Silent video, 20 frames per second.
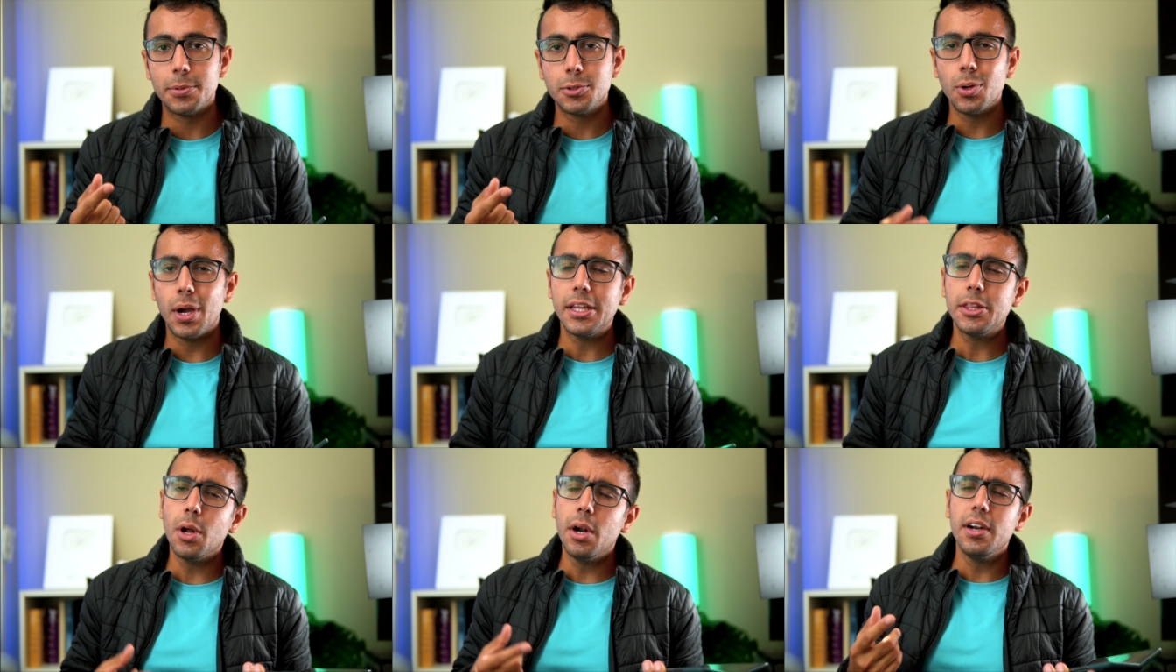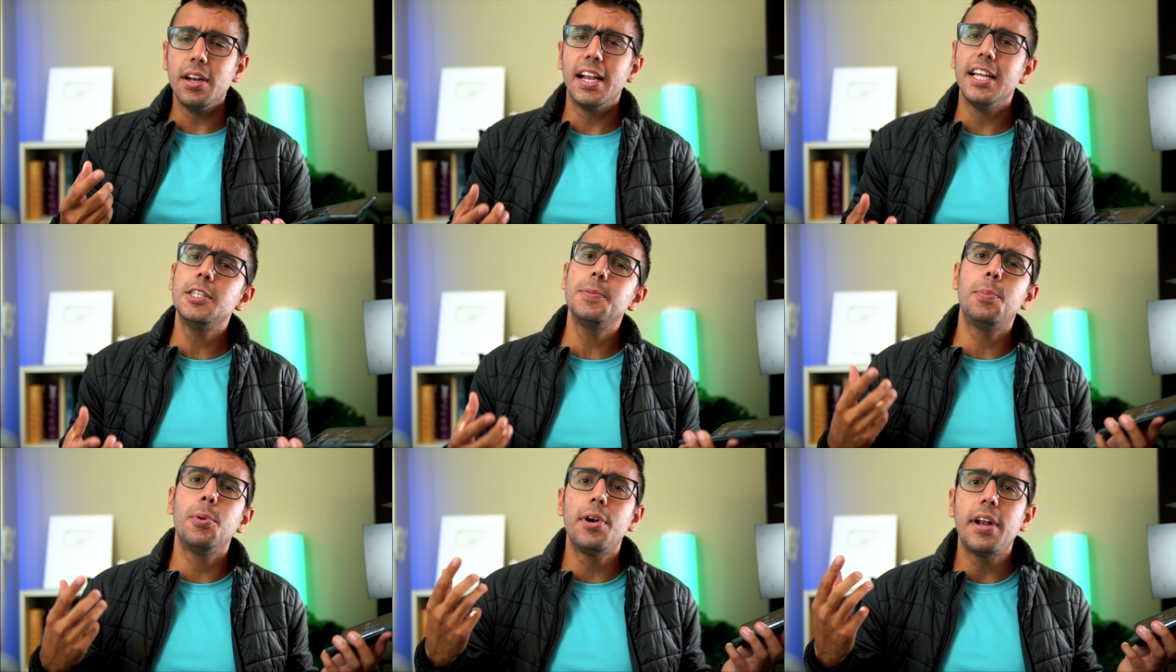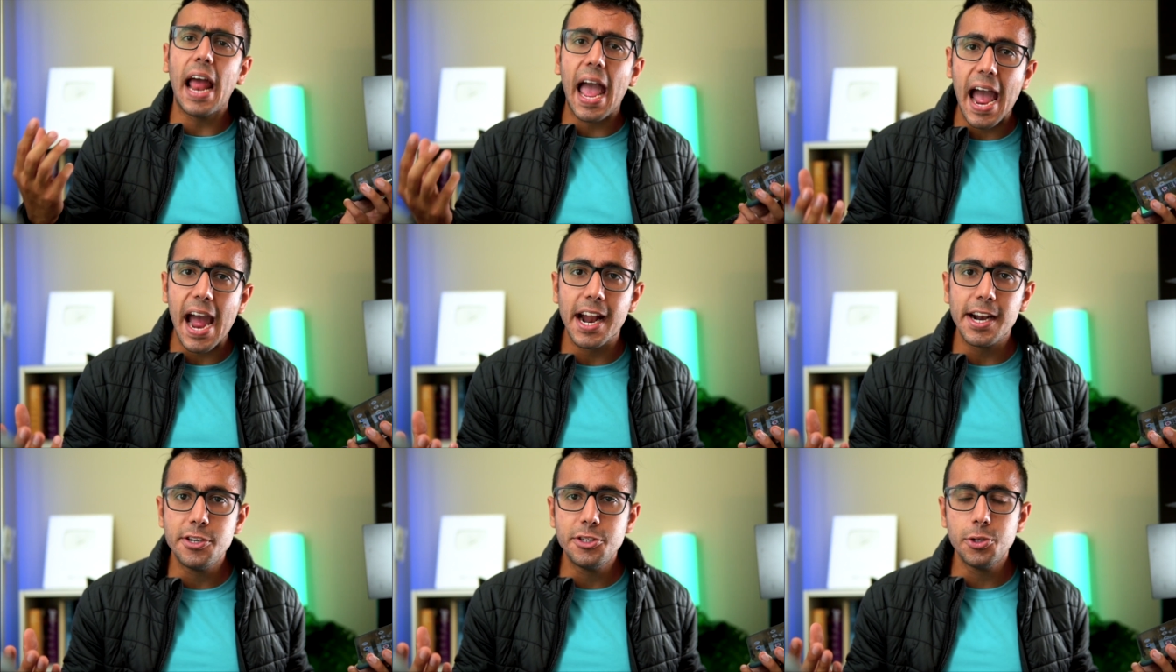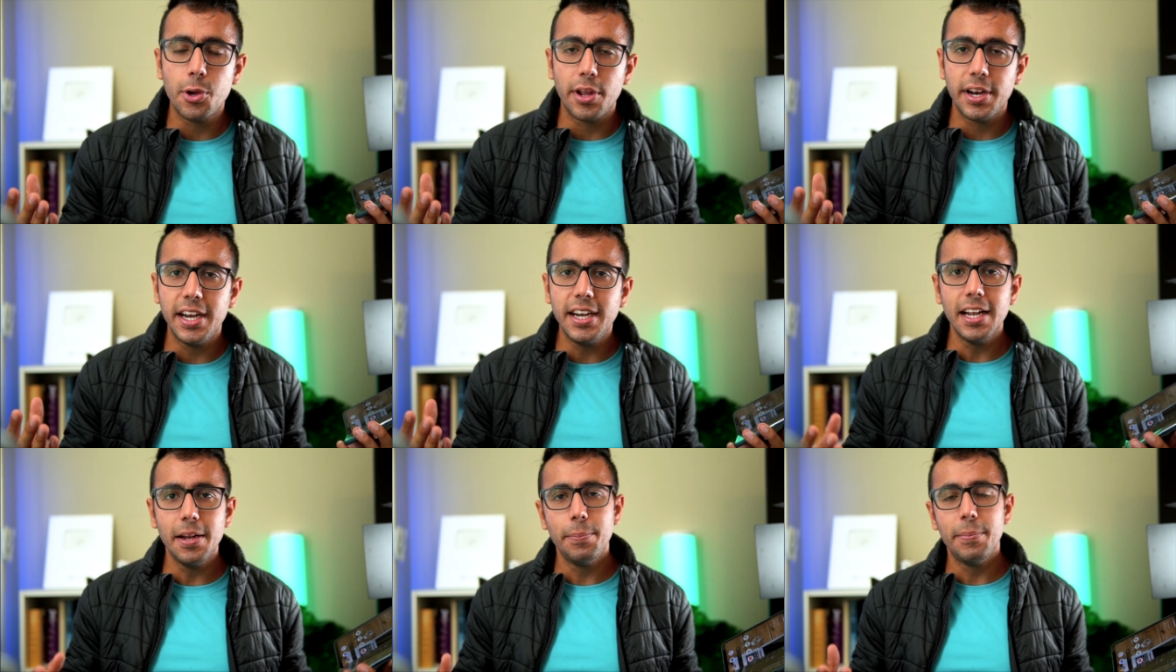So I thought, let's put ads on
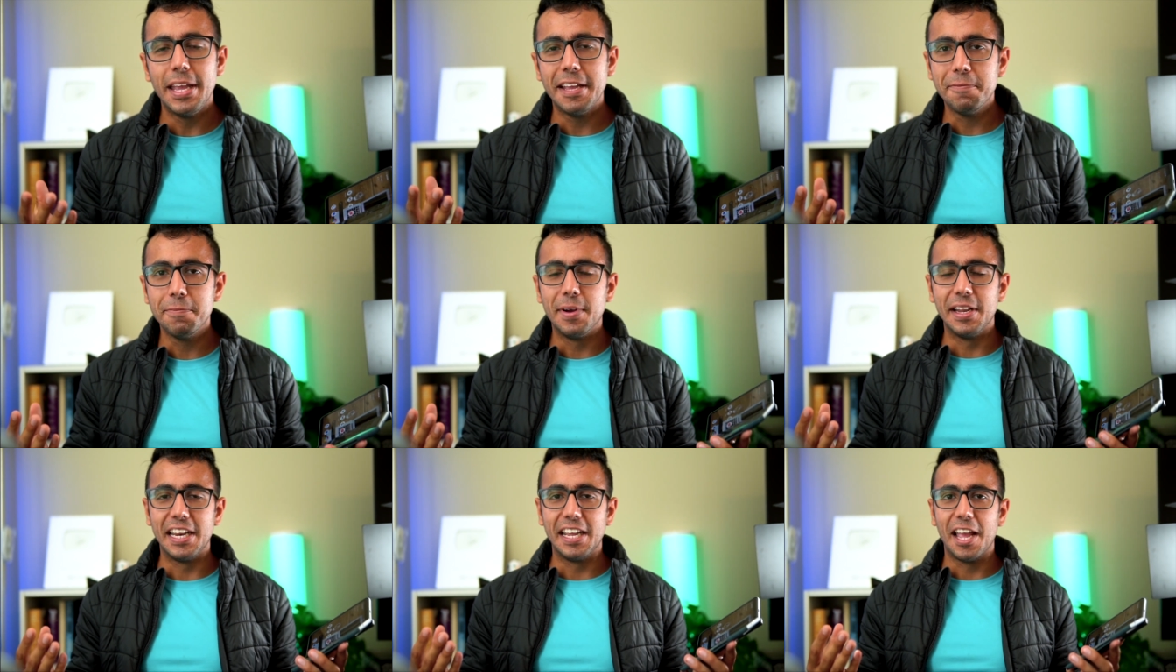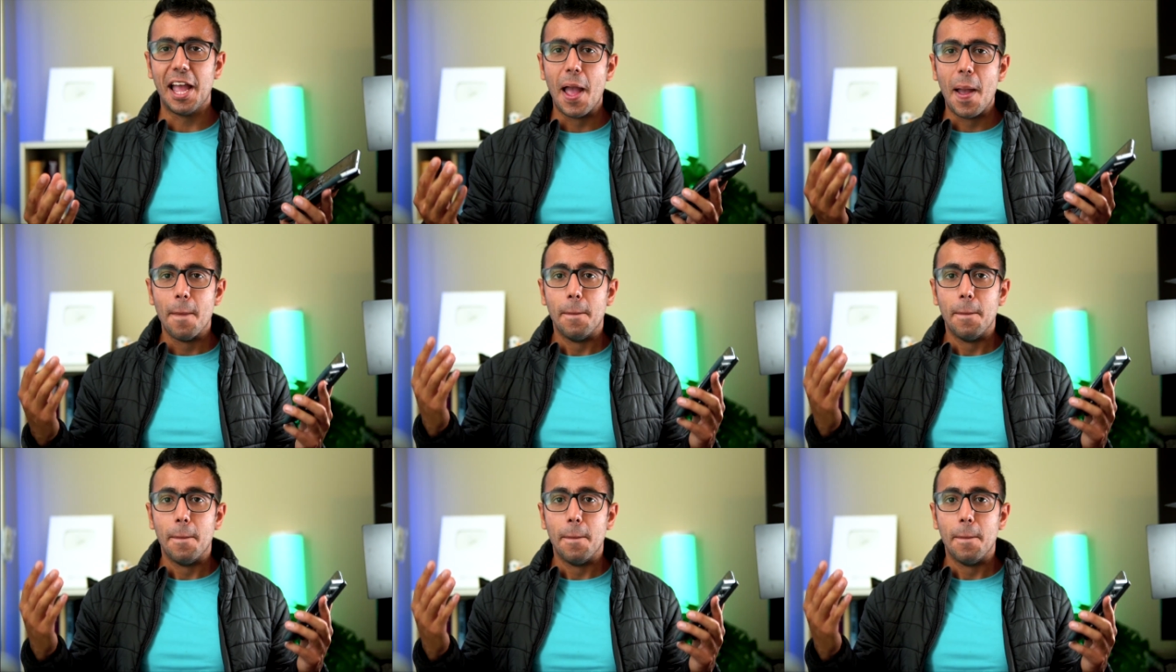it and make money.